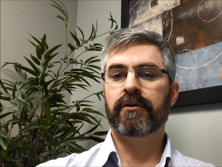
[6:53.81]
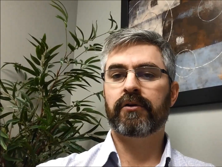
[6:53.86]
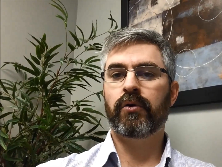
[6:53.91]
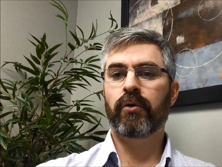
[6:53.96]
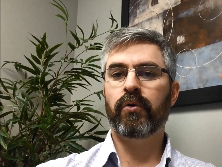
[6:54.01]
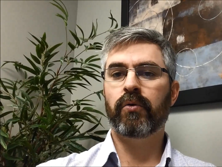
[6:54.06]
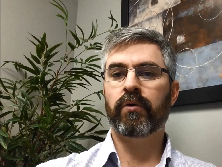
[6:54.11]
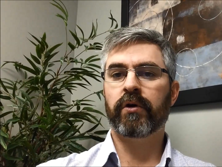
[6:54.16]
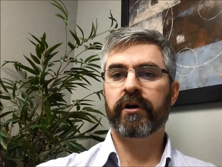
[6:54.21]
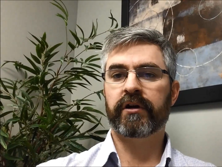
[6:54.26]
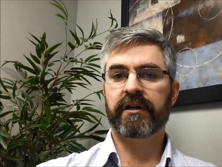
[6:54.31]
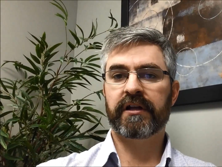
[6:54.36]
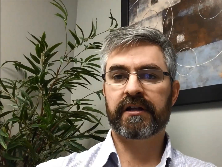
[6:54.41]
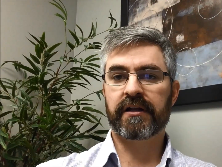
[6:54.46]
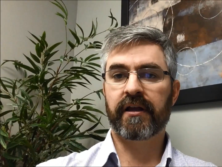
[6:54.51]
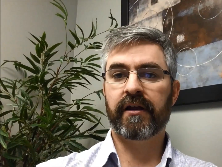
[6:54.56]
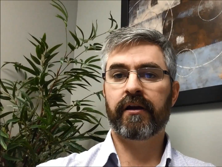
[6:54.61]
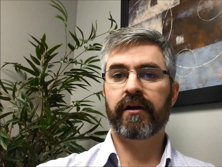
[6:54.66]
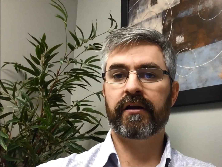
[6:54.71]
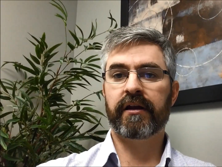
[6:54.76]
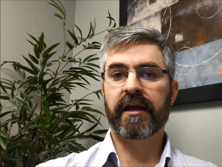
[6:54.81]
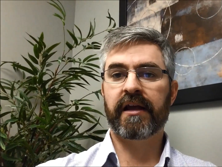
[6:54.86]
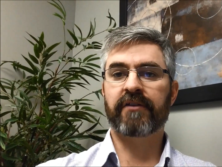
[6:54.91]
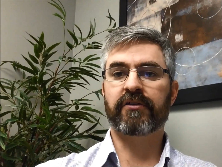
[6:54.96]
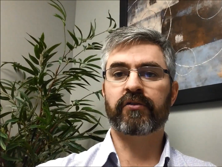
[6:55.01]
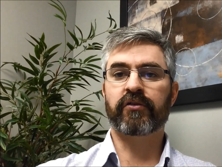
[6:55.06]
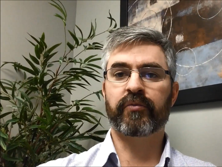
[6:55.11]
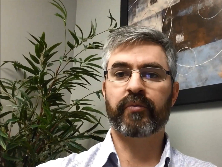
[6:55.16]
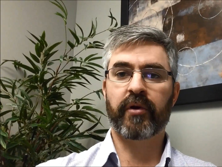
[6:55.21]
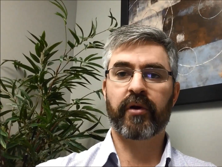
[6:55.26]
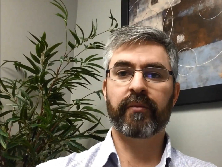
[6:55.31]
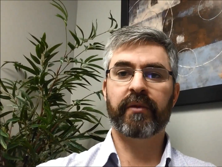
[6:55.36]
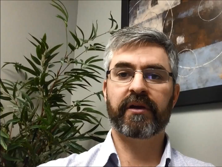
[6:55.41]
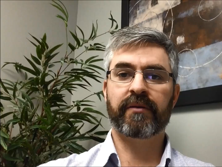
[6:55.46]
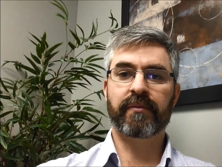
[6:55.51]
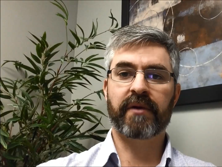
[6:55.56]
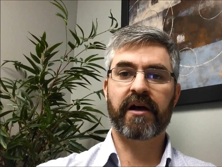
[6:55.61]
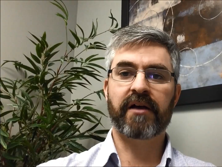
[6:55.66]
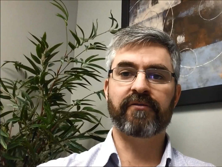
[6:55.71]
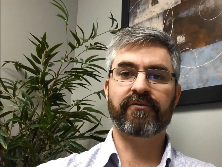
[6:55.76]
who were declared
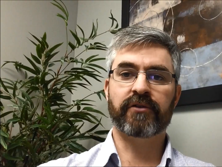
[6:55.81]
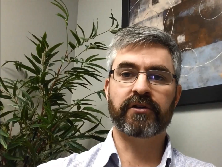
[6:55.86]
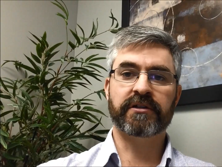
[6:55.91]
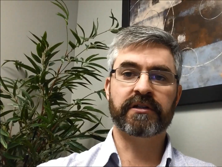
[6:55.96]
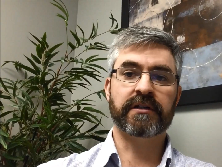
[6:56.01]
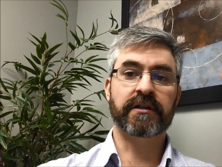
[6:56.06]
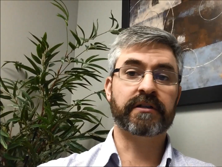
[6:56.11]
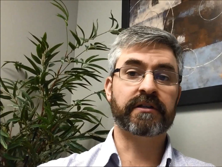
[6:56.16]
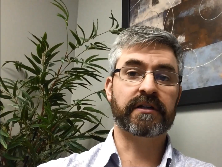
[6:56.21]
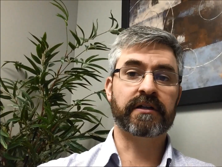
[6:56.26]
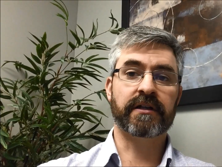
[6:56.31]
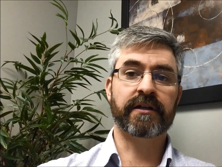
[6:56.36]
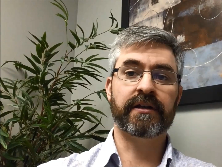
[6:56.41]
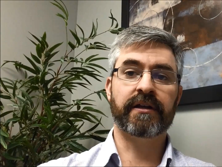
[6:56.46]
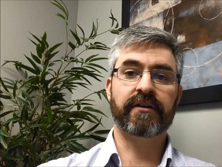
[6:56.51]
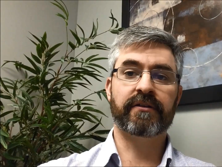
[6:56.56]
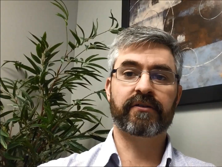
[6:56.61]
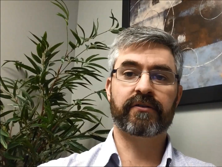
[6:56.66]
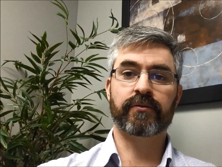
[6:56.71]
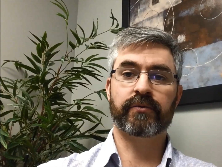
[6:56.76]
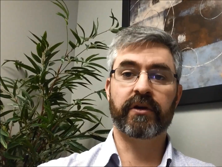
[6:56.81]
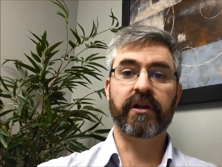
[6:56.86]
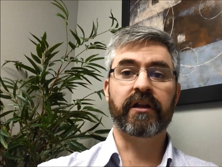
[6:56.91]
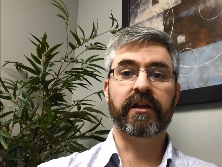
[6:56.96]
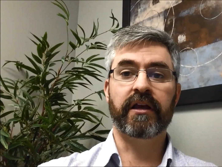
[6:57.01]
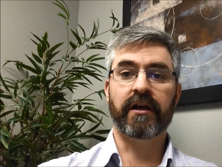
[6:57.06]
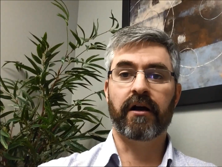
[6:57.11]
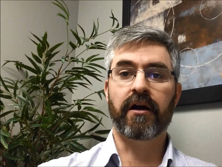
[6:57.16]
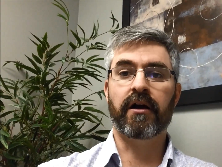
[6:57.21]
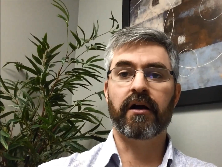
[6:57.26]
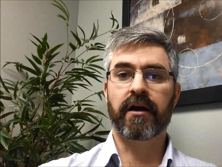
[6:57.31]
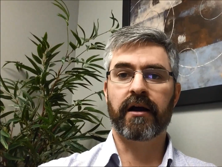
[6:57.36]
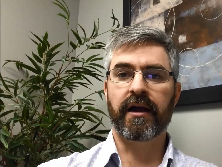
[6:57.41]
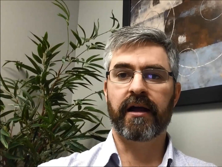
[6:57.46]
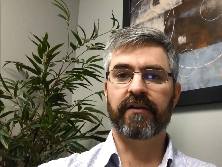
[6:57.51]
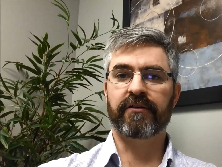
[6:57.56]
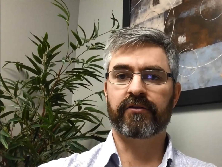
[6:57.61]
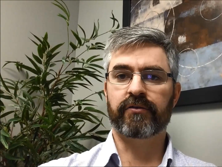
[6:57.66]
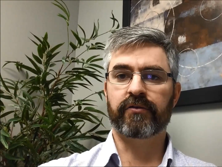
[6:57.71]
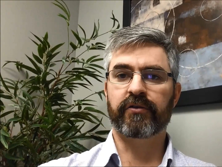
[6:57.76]
azoospermic by fertility clinics really are
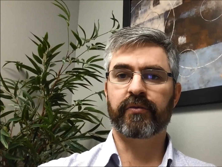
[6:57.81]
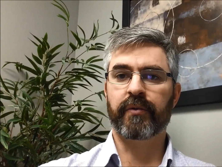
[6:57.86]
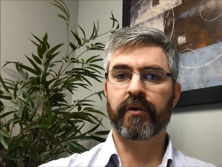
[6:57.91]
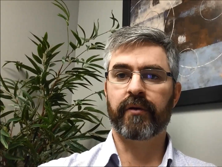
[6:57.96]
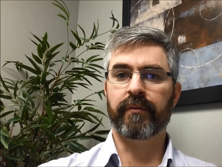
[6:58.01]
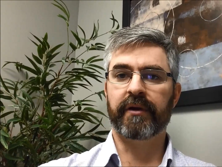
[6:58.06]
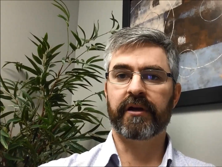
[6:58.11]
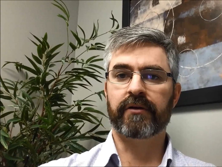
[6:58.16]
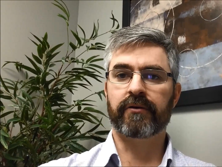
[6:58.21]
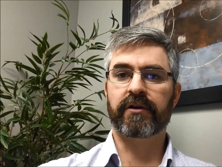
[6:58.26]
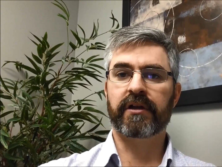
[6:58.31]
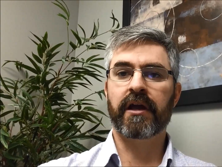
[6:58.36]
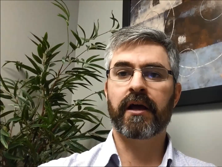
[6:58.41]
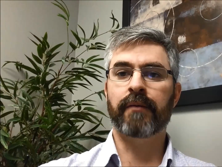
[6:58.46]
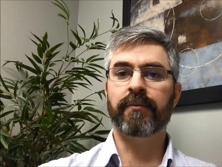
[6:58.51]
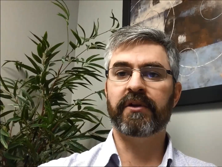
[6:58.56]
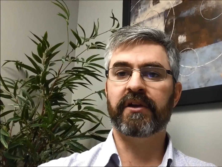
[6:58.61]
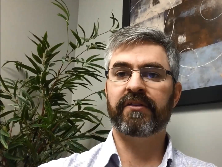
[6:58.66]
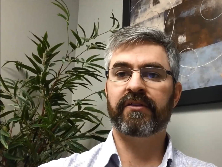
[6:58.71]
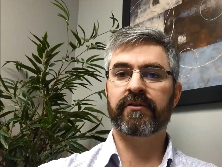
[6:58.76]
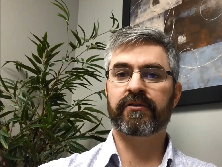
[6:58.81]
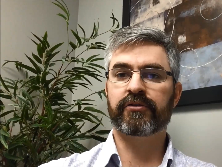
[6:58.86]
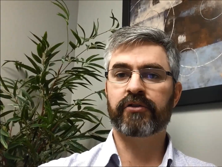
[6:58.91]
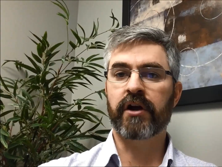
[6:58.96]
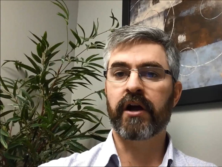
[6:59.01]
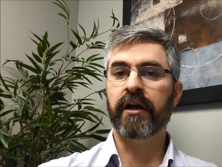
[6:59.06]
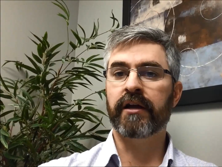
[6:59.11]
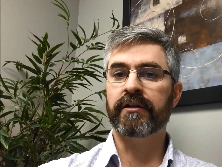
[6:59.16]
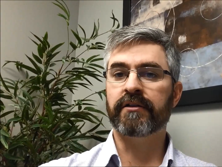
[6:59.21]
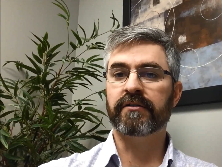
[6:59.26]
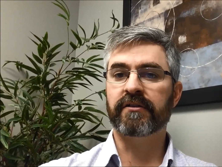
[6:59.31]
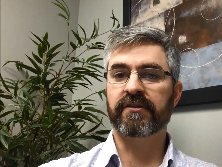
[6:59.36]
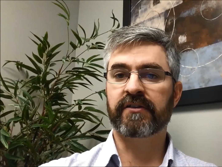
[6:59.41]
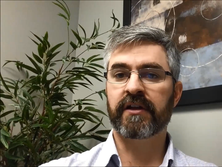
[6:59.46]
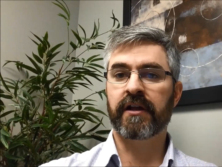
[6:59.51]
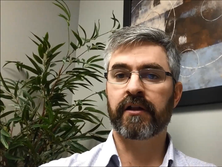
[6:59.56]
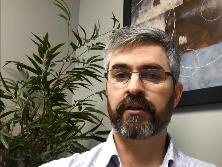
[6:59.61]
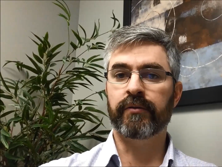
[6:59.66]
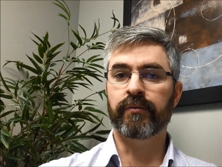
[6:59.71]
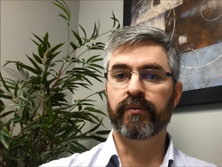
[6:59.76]
azoospermic. Okay, I'm not trying to
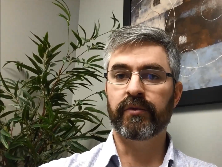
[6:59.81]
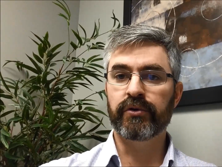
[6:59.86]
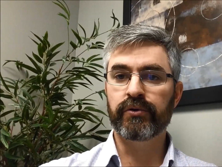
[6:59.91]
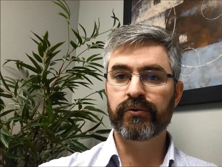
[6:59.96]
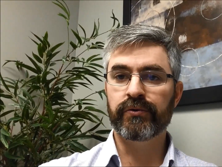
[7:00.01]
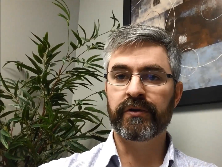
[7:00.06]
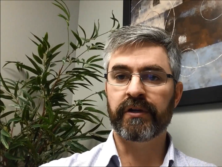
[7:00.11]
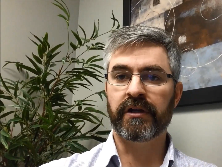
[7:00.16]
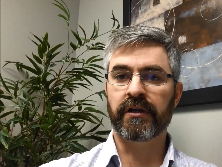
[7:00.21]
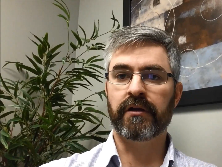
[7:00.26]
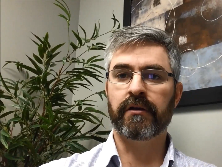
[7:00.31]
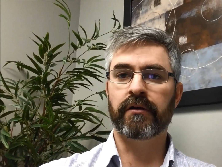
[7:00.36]
sell the moon